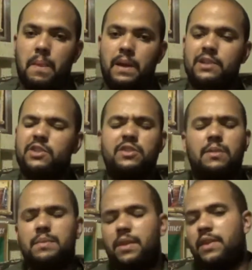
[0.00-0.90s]
it's just
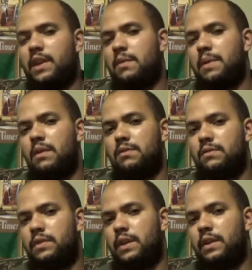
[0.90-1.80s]
something to think about.
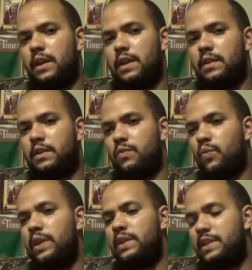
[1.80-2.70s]
And
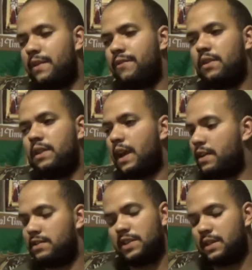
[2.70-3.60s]
we definitely, I
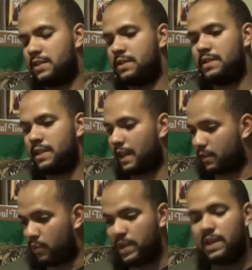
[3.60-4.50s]
could say,
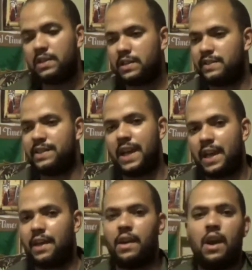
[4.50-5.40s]
we
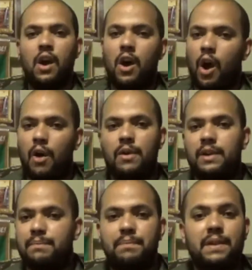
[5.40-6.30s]
today are
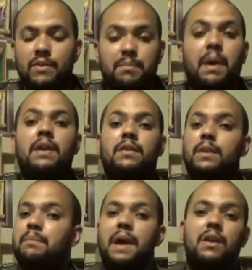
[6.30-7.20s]
even better
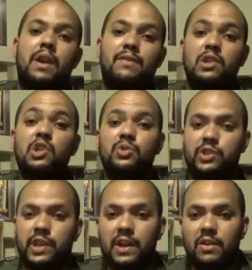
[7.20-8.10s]

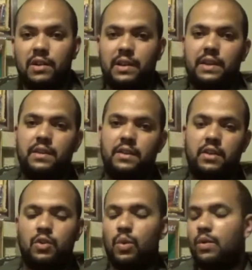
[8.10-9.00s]

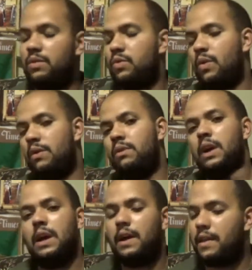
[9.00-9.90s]
evolutionarily, quote unquote,
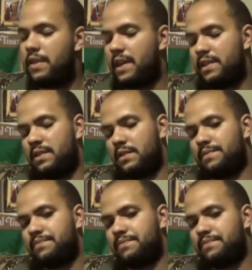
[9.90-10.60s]
than